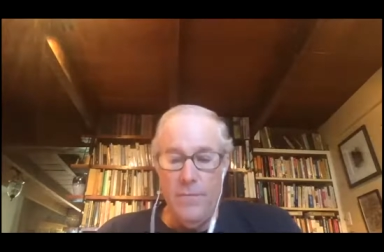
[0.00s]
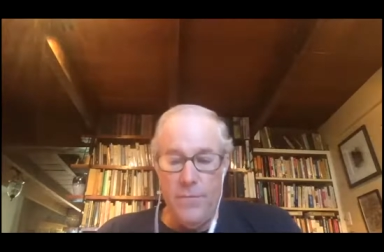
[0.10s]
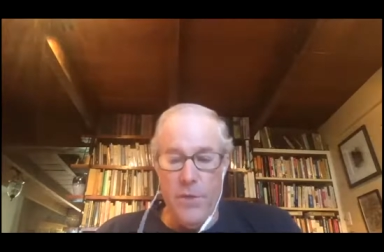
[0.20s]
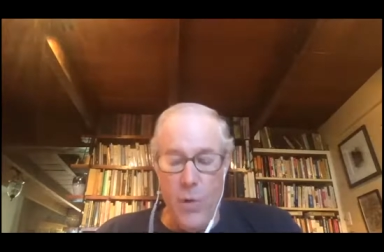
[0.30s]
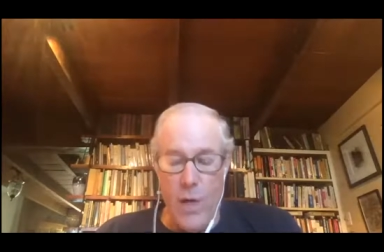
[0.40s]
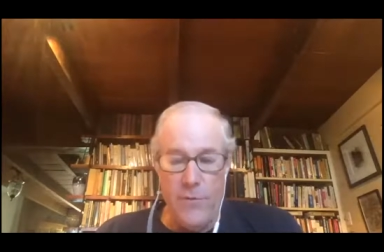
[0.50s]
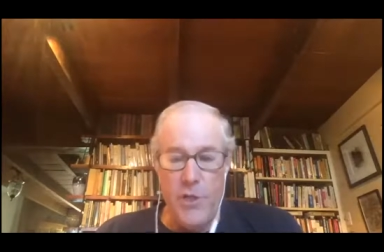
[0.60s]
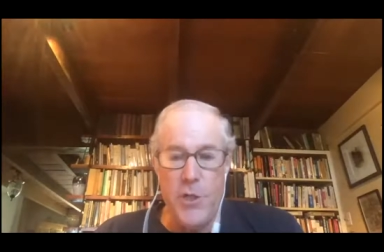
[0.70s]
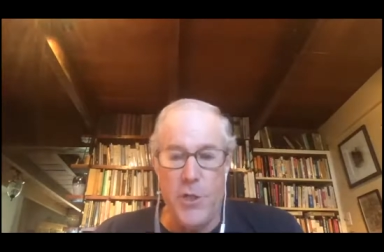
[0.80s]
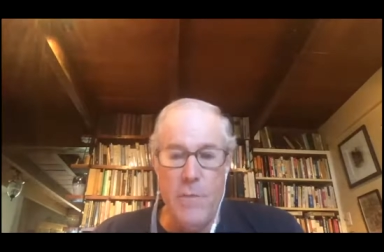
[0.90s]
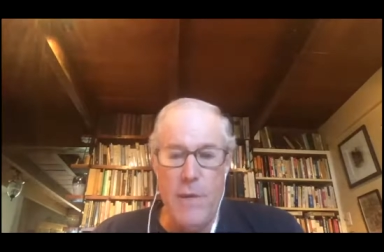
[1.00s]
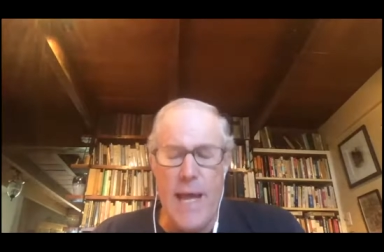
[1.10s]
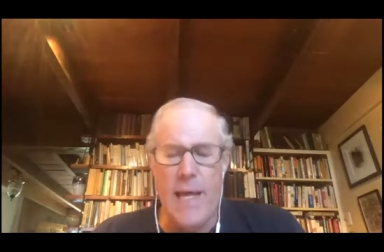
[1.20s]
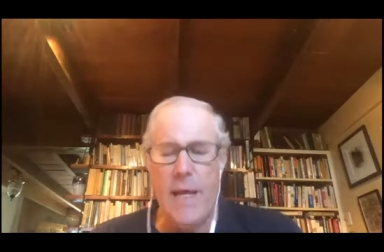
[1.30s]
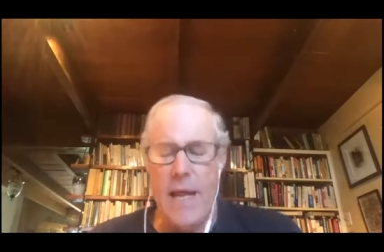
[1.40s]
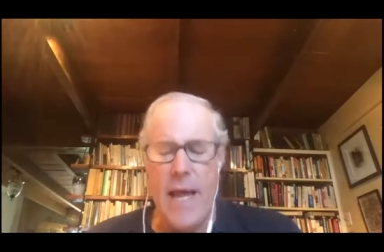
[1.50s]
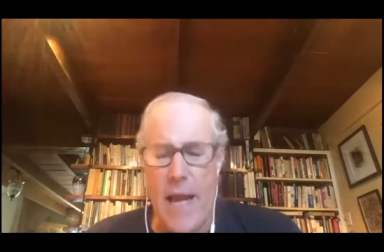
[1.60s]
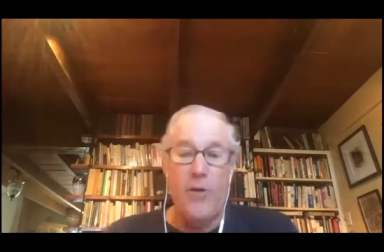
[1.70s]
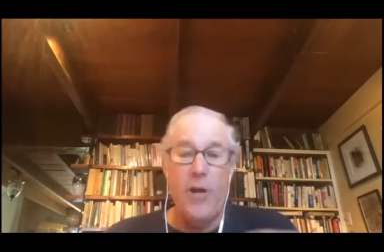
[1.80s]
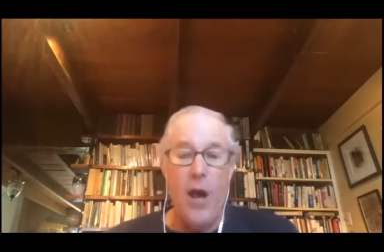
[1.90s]
to whatever, to germinate. And
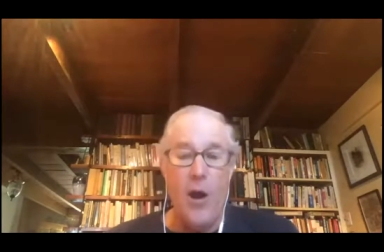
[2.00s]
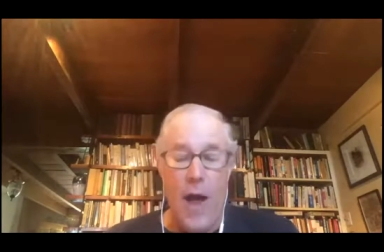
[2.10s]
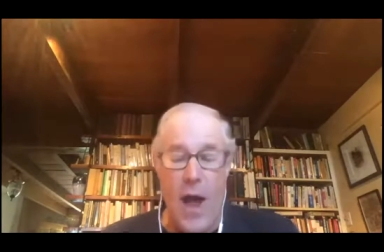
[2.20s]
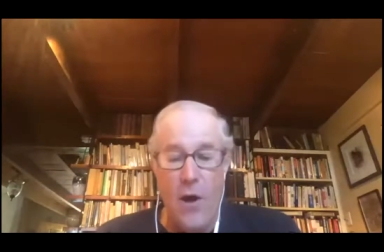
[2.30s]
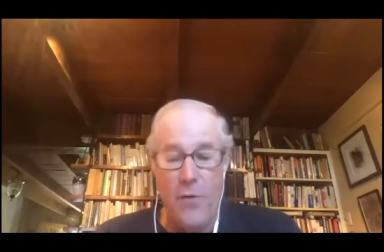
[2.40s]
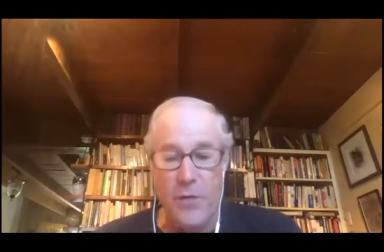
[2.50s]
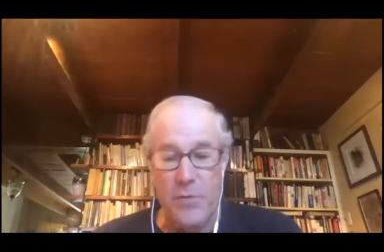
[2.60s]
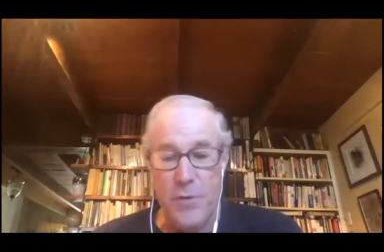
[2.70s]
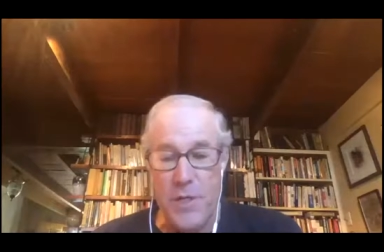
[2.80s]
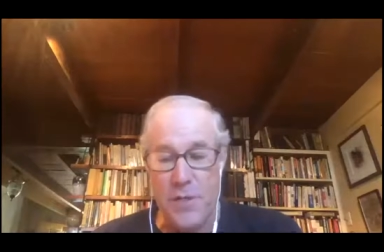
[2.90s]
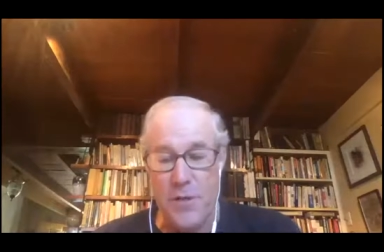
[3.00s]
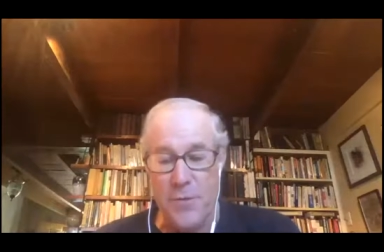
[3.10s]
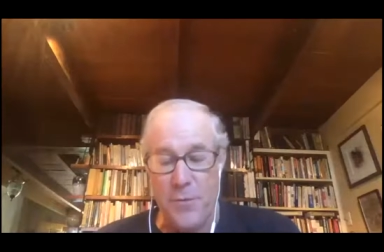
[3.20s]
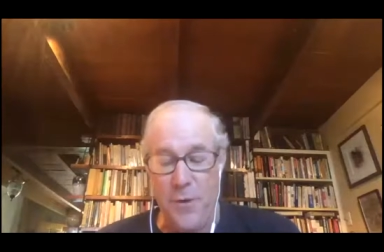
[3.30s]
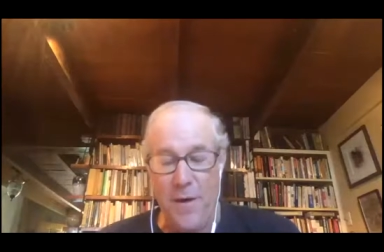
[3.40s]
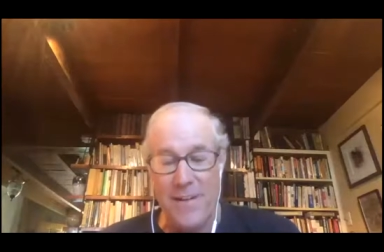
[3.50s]
I, and I don't know how all this research